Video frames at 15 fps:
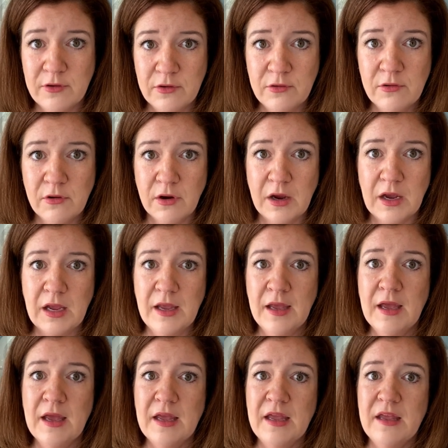Anew
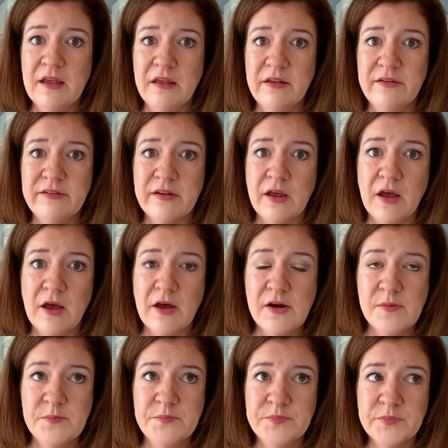Gray is
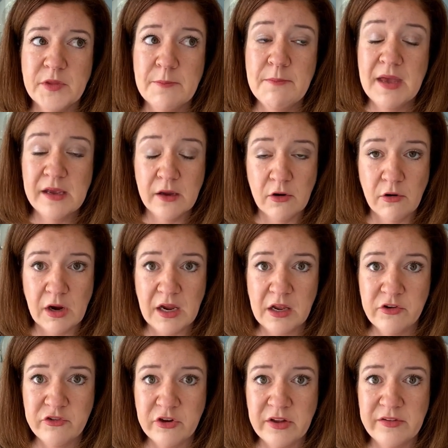um, Mega
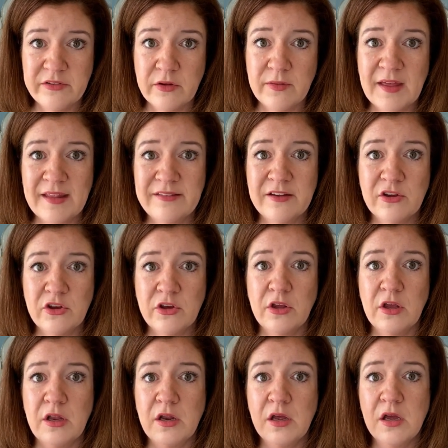Greige. And so that's a
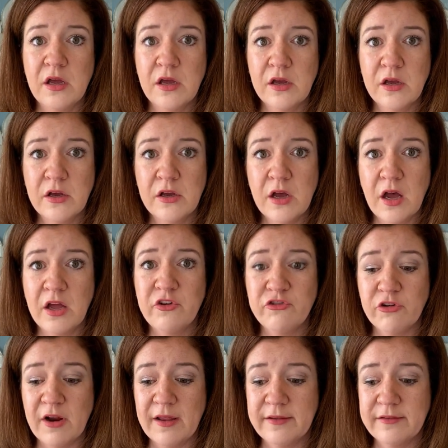good
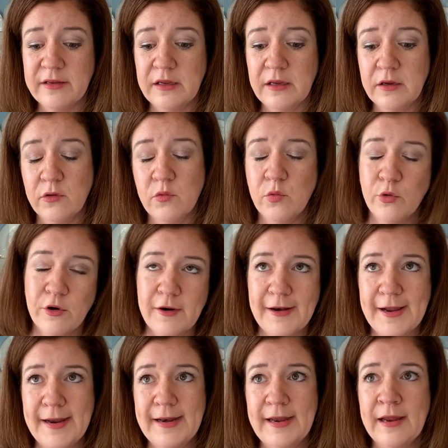contrasting,
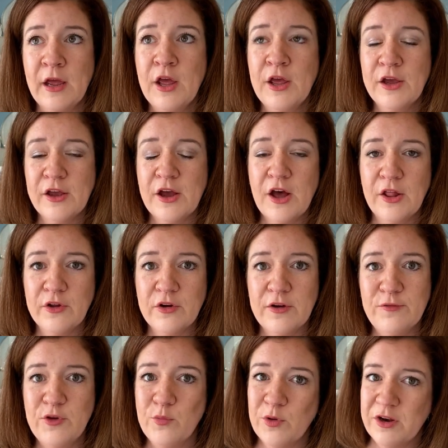coordinating color
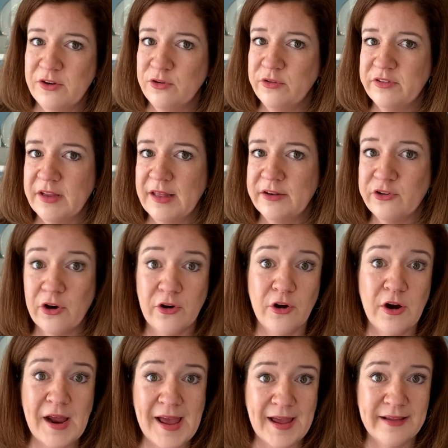if you wanna do say a
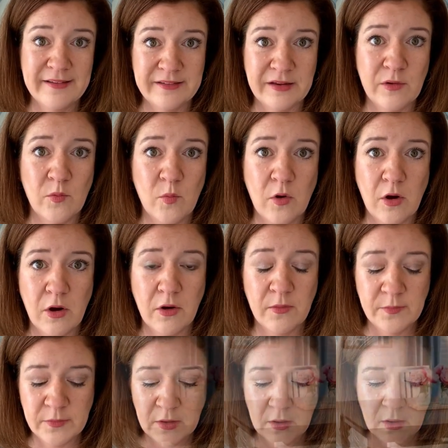darker accent
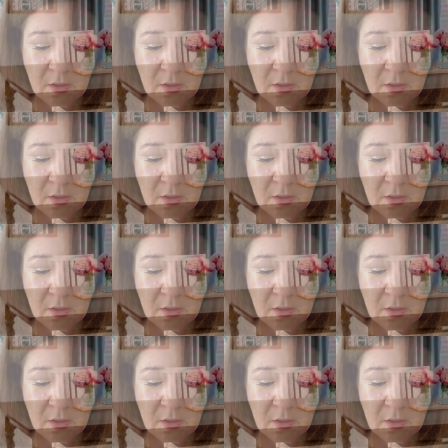wall.